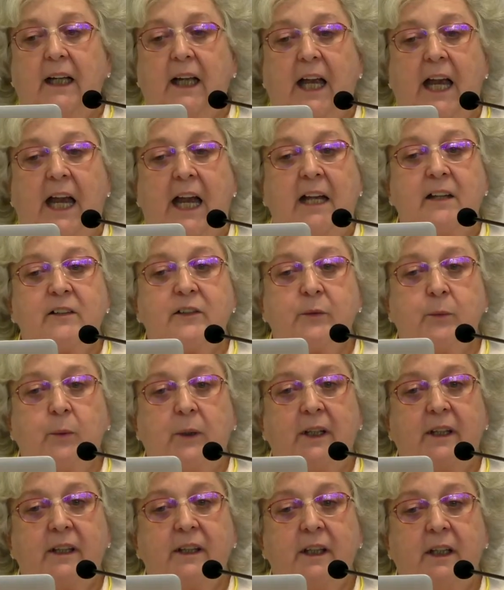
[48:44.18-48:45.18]
As
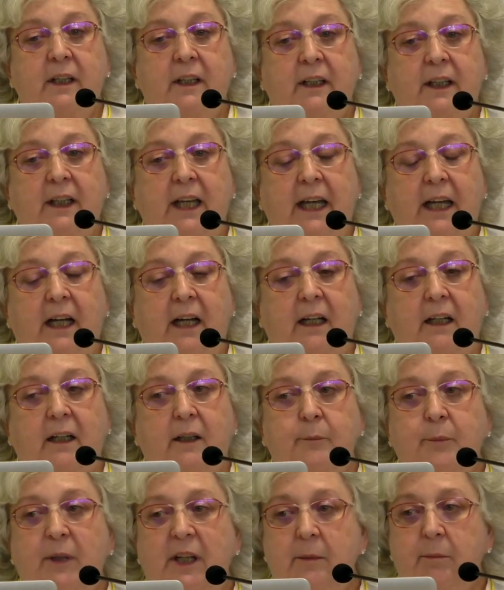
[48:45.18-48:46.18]
with
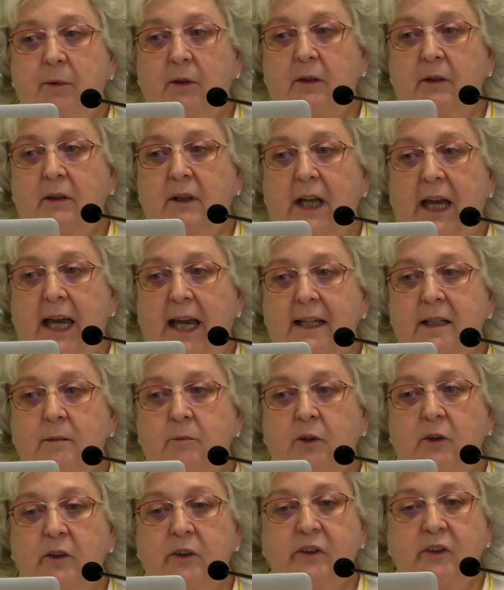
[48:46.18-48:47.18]
people,
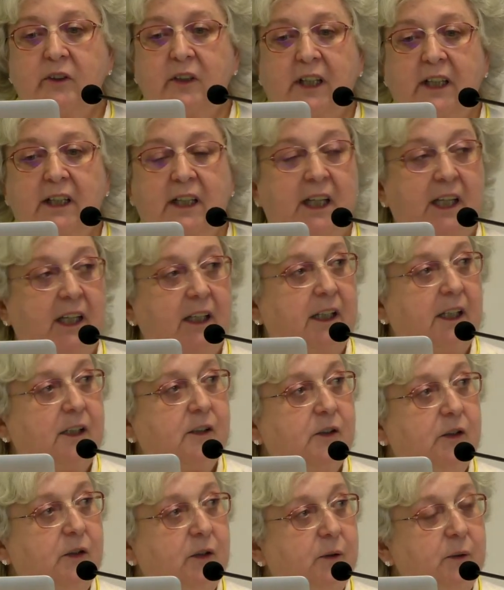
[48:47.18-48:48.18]
animals need healing
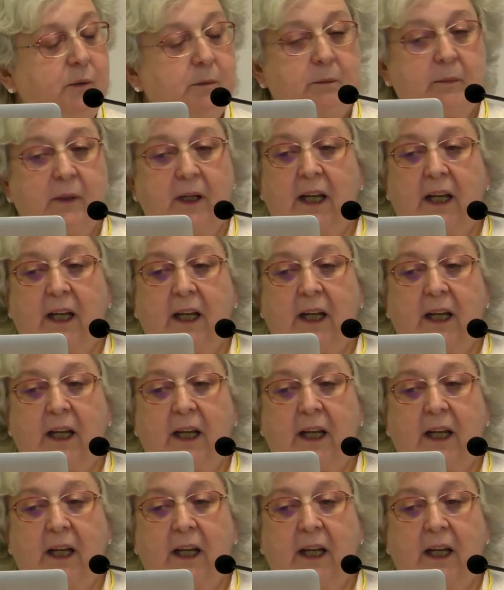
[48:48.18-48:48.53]
too.